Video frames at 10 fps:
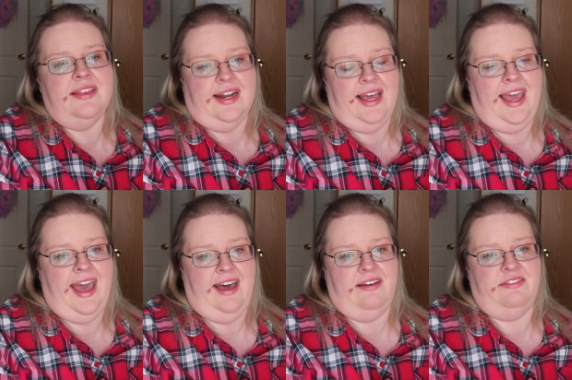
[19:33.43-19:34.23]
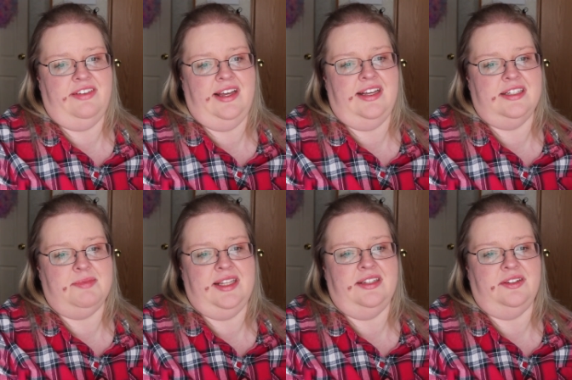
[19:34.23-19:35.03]
that I have
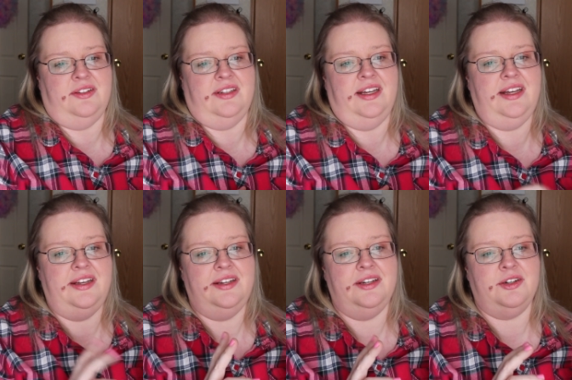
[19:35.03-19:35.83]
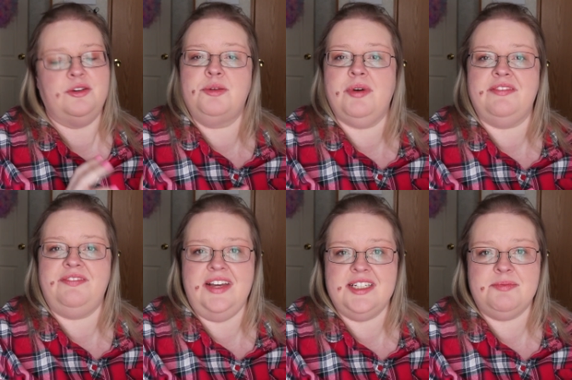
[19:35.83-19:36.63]
as my little group on
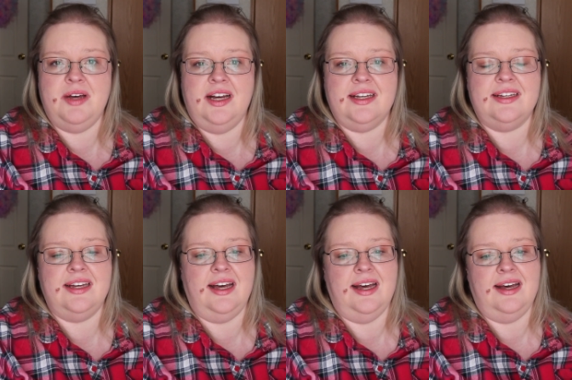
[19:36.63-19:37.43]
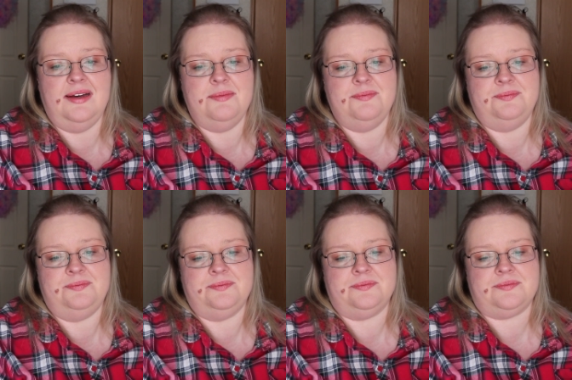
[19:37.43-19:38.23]
Facebook.
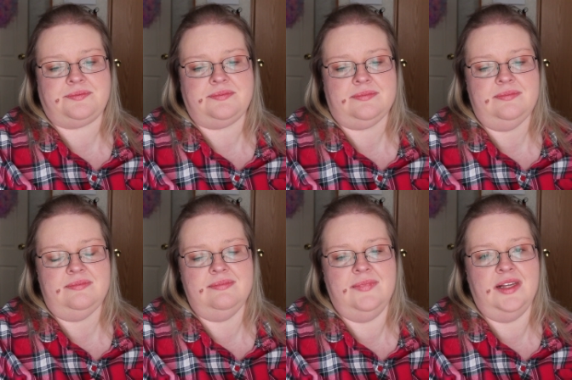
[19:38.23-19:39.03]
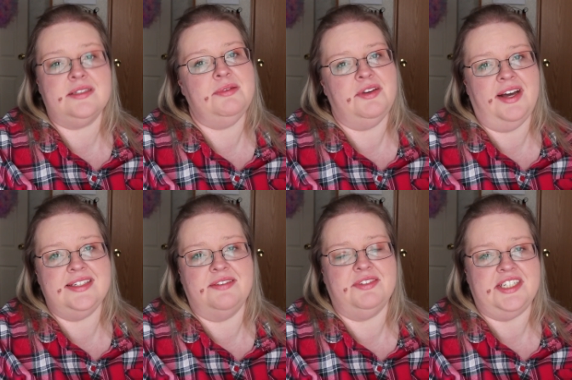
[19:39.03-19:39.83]
Um, some of you
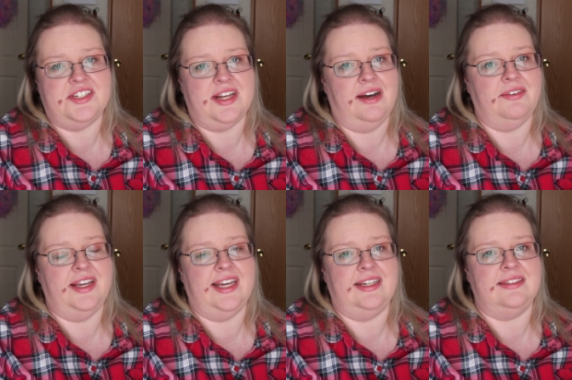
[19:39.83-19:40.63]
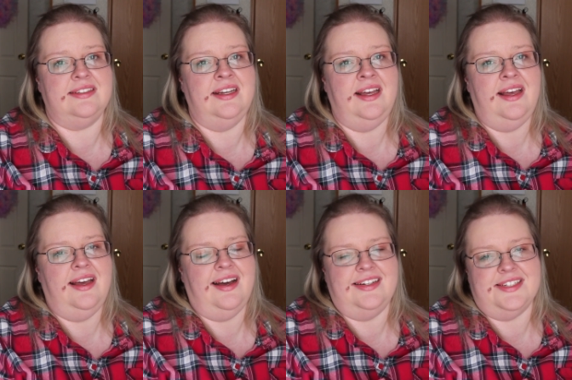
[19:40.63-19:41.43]
guys have reached out and
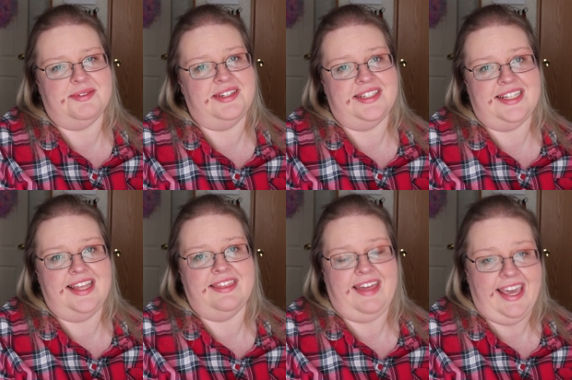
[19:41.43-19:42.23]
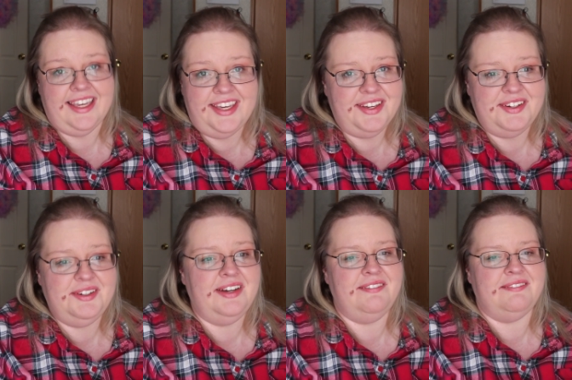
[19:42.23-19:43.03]
I just want to say thank
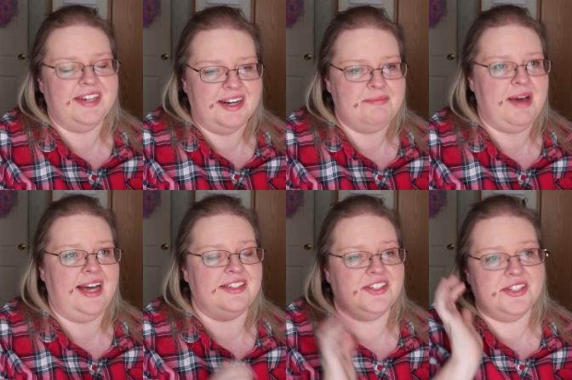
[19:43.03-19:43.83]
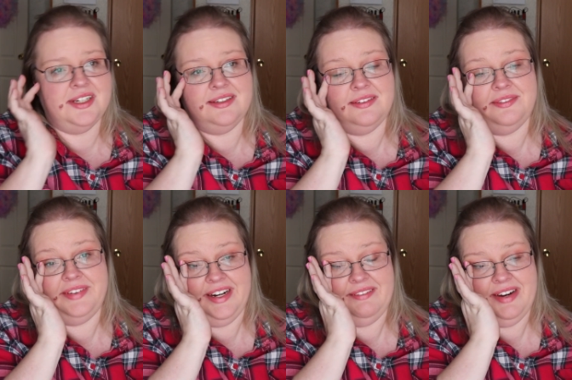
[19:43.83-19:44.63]
you very much,
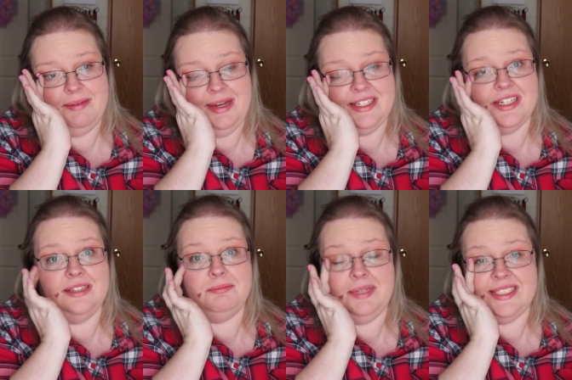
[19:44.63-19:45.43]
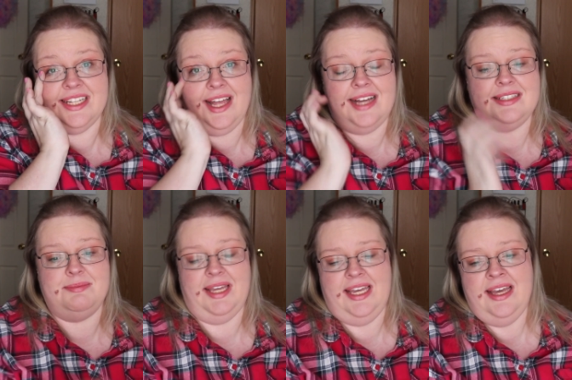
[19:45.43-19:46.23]
very, very much. It means a lot
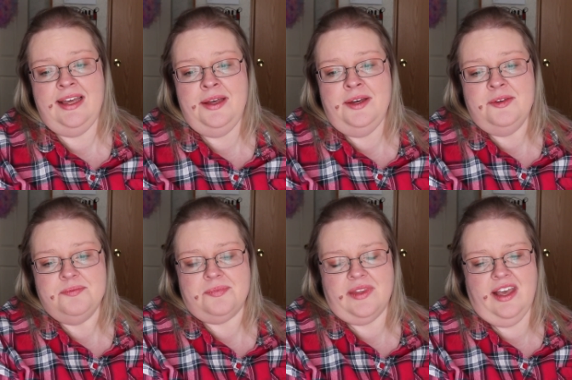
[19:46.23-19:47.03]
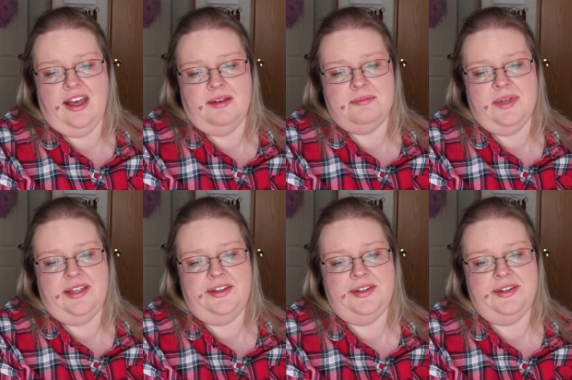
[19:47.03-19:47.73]
to me. Um,